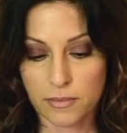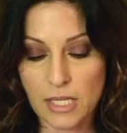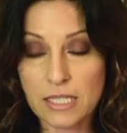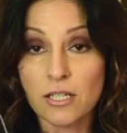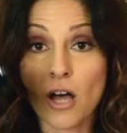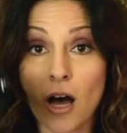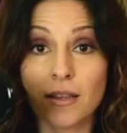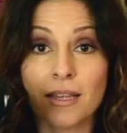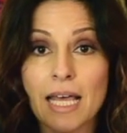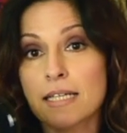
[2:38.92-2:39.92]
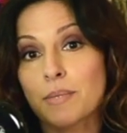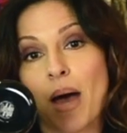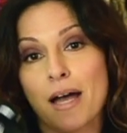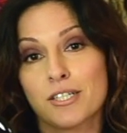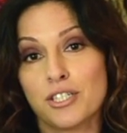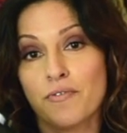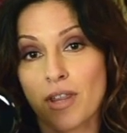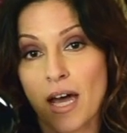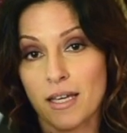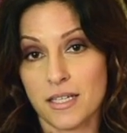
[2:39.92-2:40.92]
That's a lot less packaging for
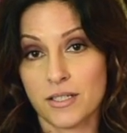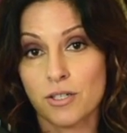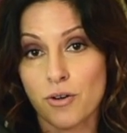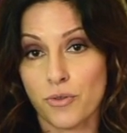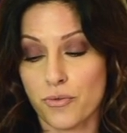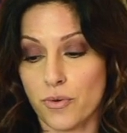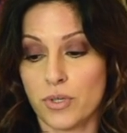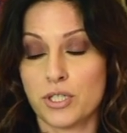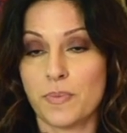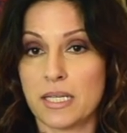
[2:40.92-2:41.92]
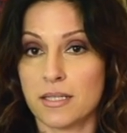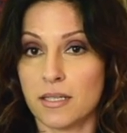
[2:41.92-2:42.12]
that heat to go through, which makes